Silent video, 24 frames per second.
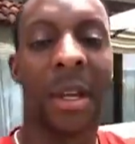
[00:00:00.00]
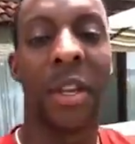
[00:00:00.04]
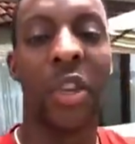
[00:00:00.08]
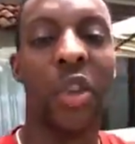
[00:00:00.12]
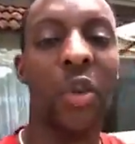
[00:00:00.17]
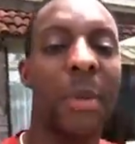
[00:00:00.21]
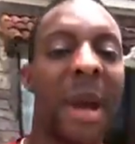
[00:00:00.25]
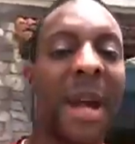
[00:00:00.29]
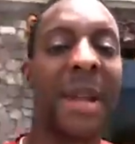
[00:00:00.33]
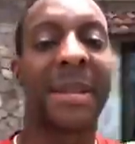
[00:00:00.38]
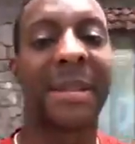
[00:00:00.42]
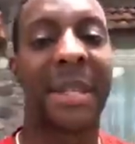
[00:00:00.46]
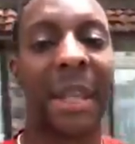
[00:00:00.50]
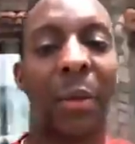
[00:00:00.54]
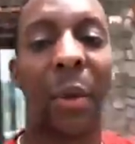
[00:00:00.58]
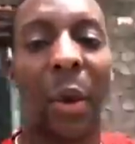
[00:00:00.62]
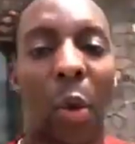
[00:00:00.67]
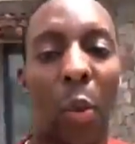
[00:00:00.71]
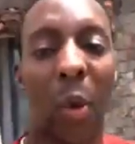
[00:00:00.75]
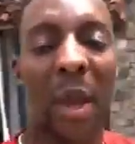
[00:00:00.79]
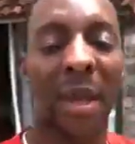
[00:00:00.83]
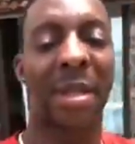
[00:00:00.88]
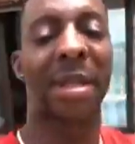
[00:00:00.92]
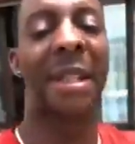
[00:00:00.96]
You might say,
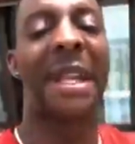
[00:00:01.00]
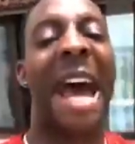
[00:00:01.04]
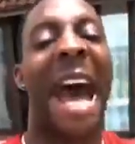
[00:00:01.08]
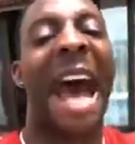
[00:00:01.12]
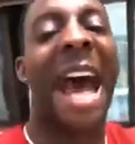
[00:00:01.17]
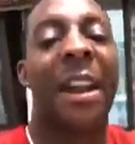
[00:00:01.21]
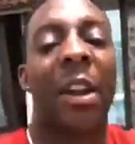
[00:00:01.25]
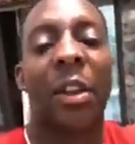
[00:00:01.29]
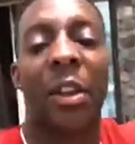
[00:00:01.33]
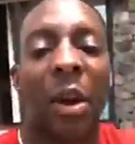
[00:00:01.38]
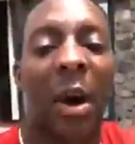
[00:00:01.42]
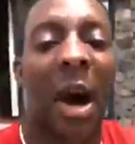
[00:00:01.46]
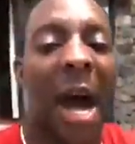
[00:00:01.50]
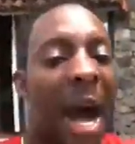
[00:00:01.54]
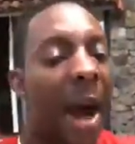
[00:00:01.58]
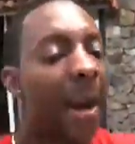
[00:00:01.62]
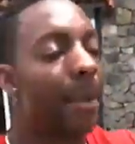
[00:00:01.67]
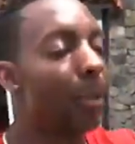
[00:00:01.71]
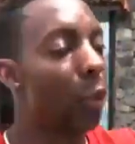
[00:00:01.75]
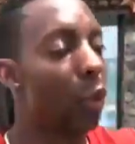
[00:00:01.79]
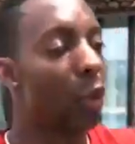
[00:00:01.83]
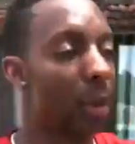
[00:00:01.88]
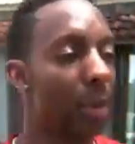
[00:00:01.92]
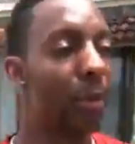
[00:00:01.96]
well, Wesley, I don't know how
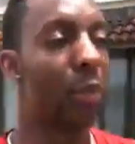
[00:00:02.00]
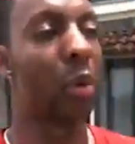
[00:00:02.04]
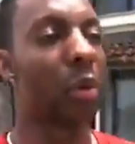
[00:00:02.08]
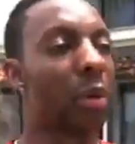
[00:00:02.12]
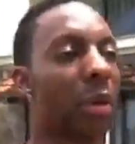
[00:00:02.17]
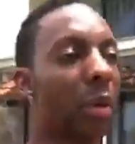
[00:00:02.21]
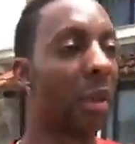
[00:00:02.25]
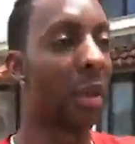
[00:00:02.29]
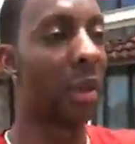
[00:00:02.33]
Bora Bora